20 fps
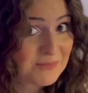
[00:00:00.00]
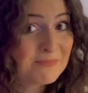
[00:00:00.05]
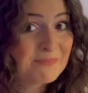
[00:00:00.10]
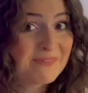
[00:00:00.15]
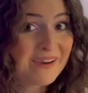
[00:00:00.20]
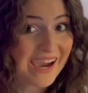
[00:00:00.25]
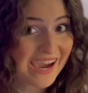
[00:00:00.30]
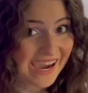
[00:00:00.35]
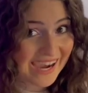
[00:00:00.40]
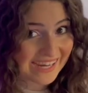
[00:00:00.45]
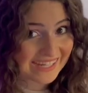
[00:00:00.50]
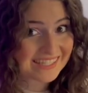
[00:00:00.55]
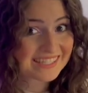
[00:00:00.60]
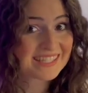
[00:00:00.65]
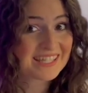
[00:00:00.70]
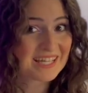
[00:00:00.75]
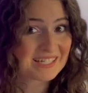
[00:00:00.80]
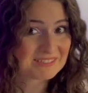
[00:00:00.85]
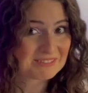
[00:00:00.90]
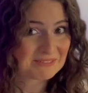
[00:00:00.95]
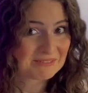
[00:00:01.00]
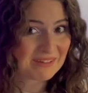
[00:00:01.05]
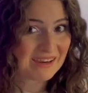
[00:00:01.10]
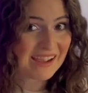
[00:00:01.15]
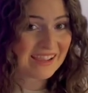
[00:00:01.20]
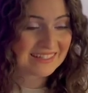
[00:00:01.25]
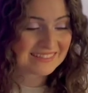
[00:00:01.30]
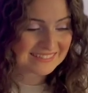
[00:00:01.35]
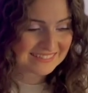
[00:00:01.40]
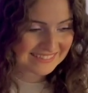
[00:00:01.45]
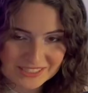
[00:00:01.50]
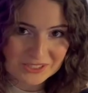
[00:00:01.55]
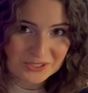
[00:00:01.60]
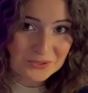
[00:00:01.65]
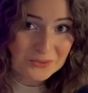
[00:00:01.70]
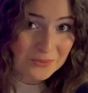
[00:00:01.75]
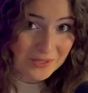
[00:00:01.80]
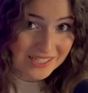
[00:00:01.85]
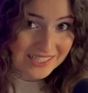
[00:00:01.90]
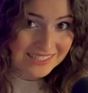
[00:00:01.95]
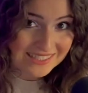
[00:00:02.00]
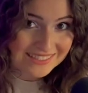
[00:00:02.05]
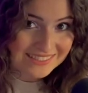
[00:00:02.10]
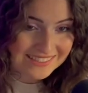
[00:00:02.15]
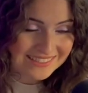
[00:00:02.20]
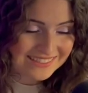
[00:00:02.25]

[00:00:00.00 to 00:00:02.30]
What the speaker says: Back, that's right. You win.